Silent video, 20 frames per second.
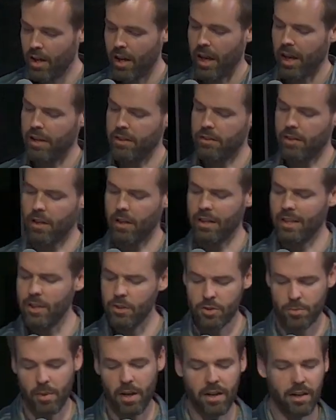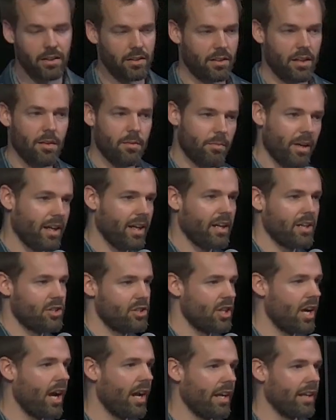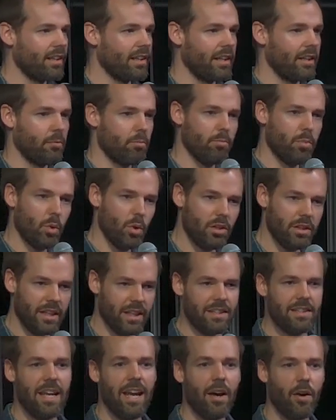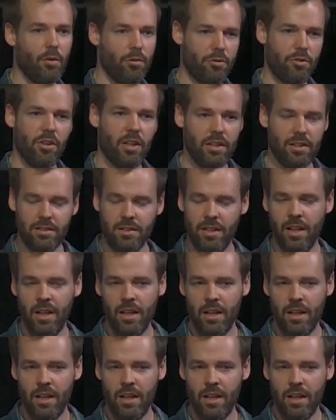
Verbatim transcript: And, uh, and here's my, my kind of shot at like boiling it down for us